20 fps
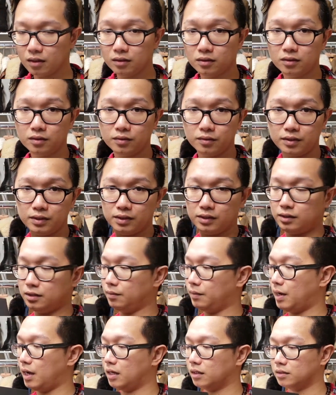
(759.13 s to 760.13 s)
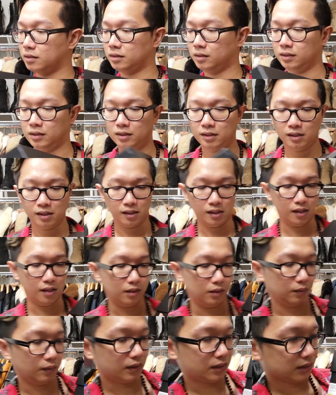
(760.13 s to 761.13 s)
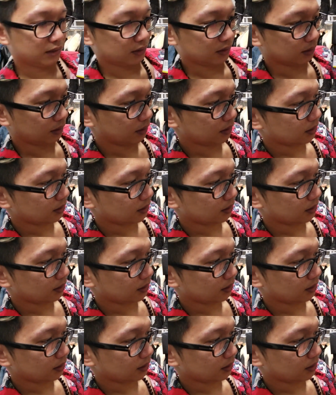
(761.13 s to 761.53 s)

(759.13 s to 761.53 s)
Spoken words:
So this is the box, and what is it?